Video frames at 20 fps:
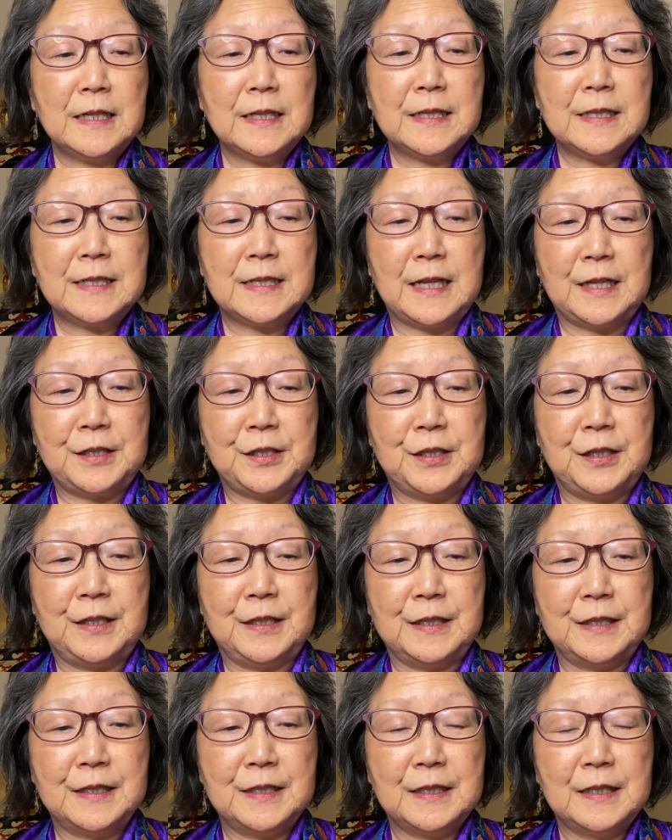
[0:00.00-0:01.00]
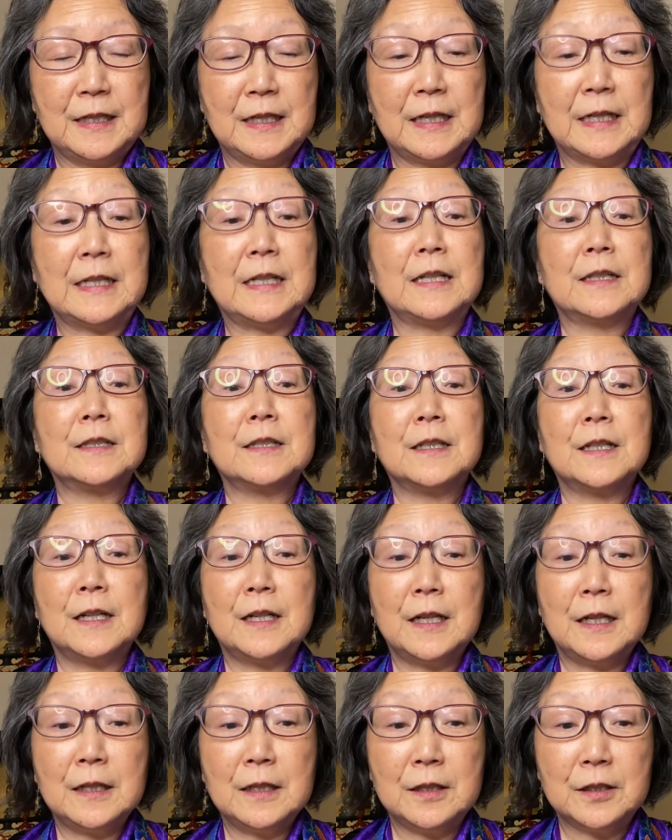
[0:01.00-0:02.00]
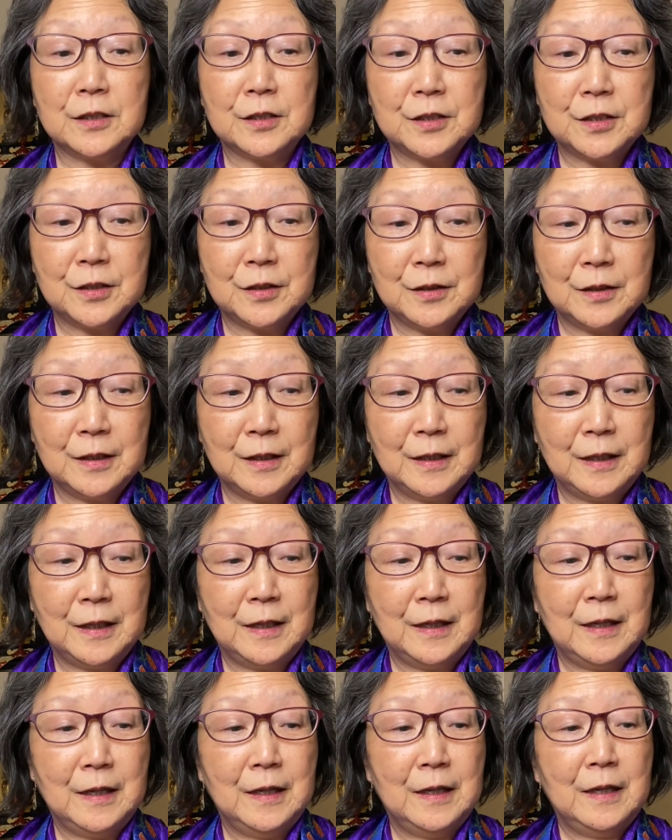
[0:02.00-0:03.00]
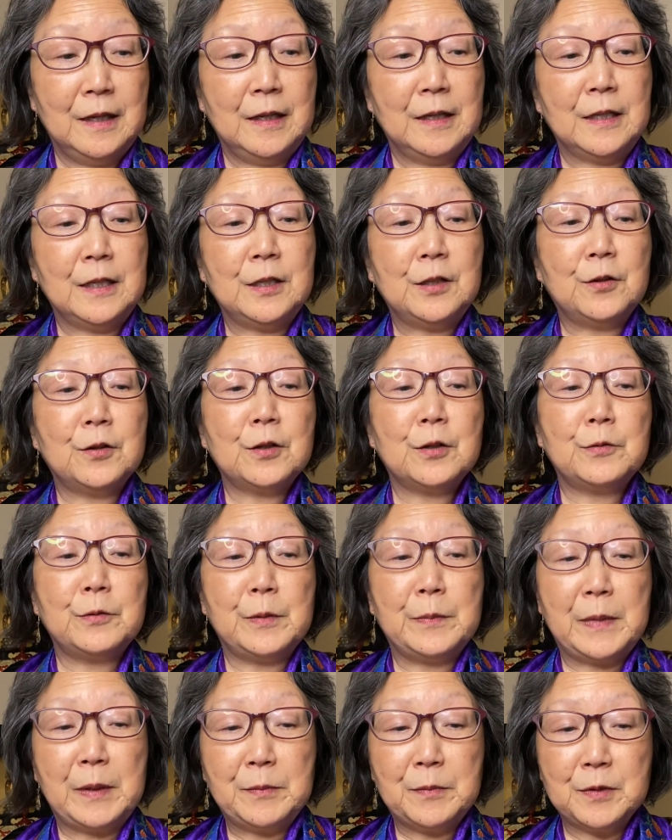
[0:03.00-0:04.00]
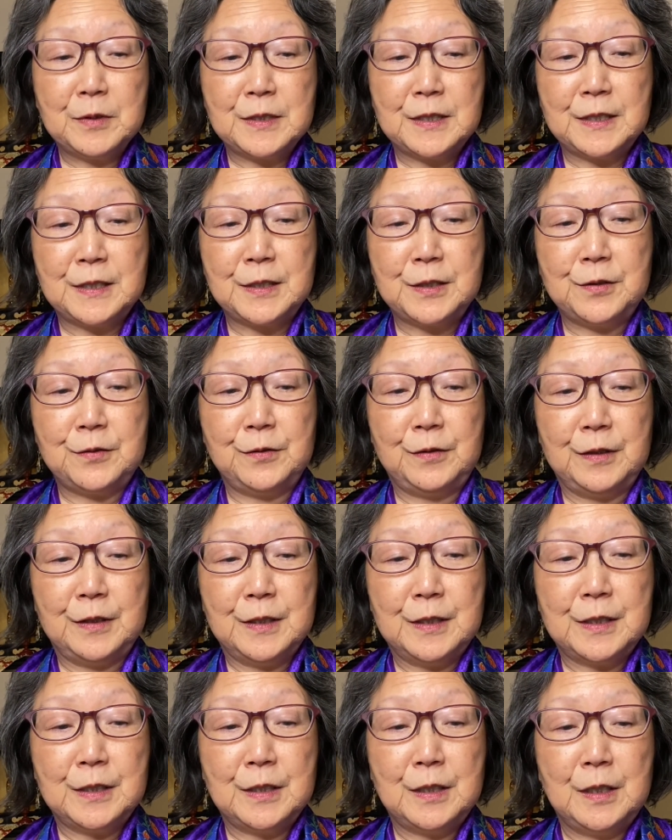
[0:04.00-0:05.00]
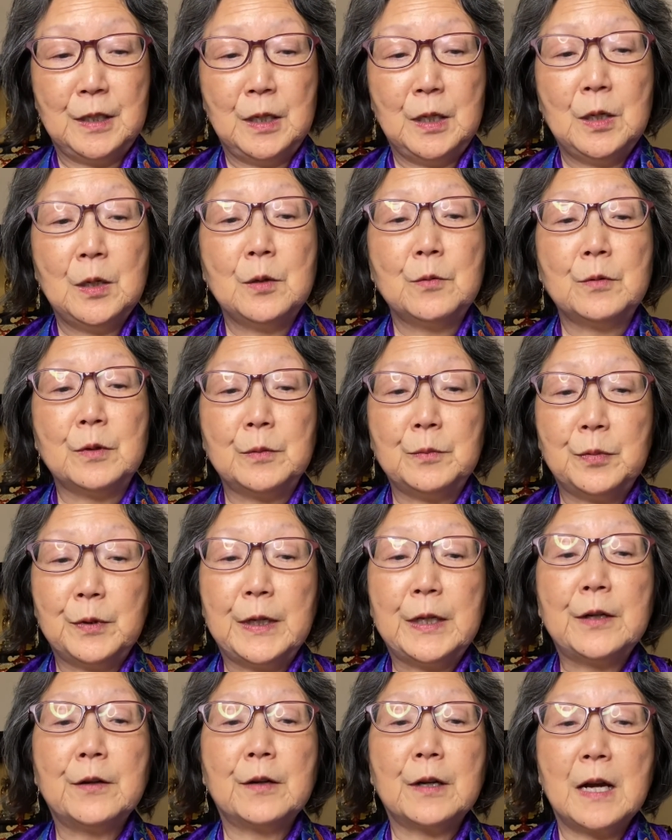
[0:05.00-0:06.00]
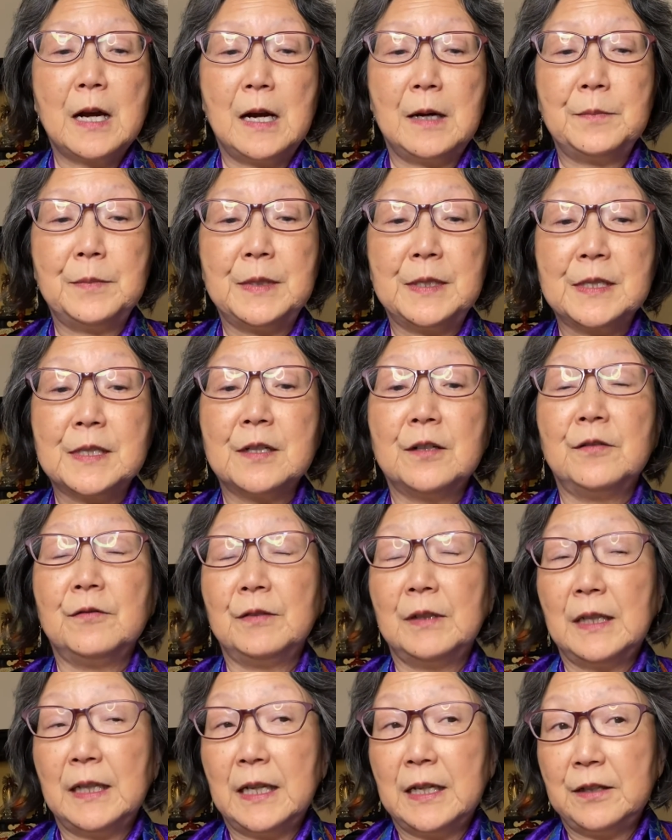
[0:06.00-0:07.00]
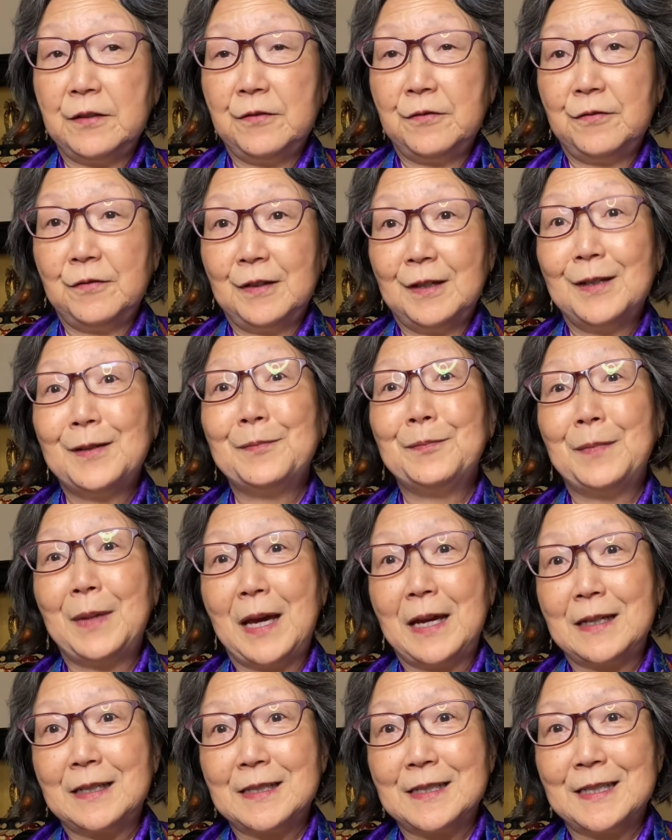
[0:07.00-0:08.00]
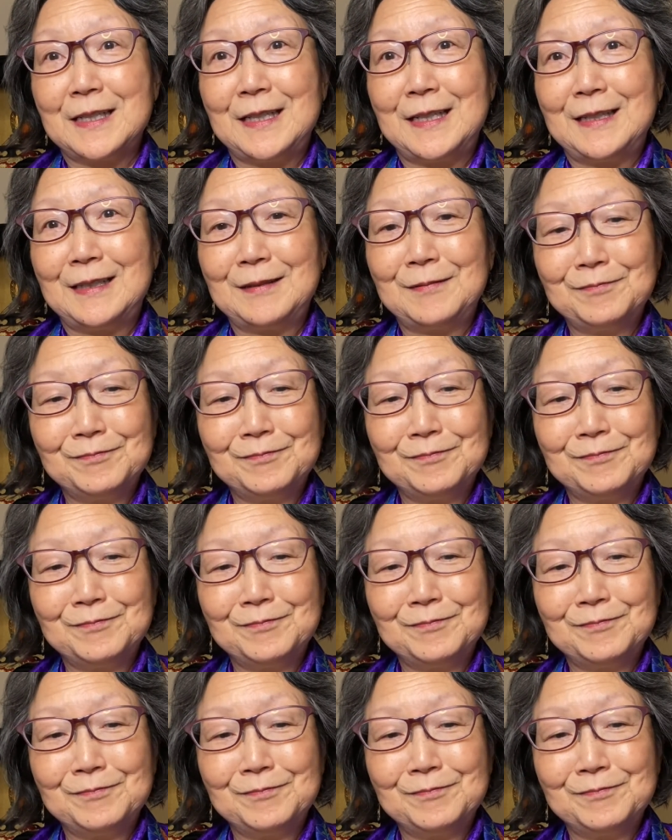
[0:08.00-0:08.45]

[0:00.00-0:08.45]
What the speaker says: sessions conducted in English. Hiroko remembers the students would bring her copies of Life magazine.